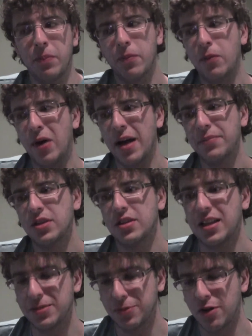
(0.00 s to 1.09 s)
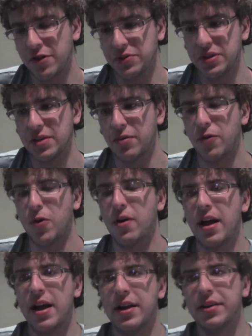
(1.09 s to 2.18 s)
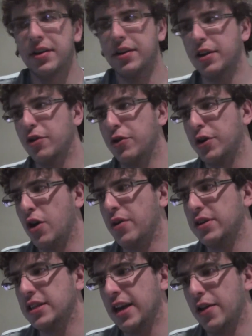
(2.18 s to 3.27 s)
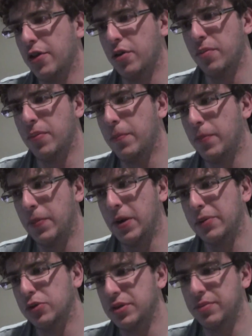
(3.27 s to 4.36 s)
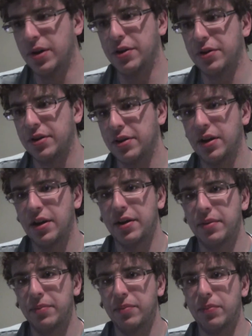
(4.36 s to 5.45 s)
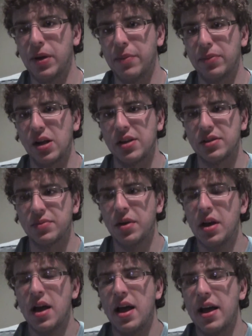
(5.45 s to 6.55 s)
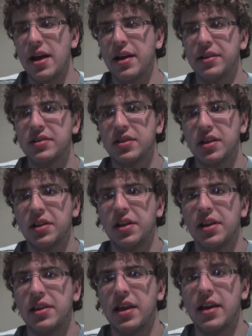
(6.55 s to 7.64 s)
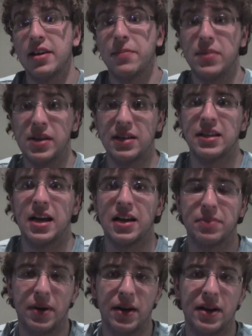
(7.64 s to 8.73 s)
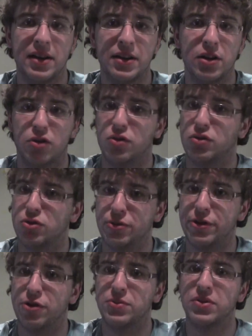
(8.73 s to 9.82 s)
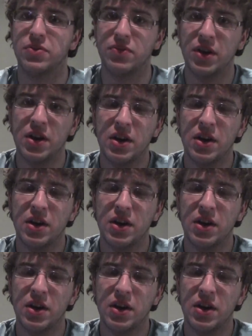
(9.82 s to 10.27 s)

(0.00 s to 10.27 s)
what happens is they split off, as we said before, and you know, they're going together, Bubbles and Blossom, and suddenly they end up being attacked by, you know, those three groups of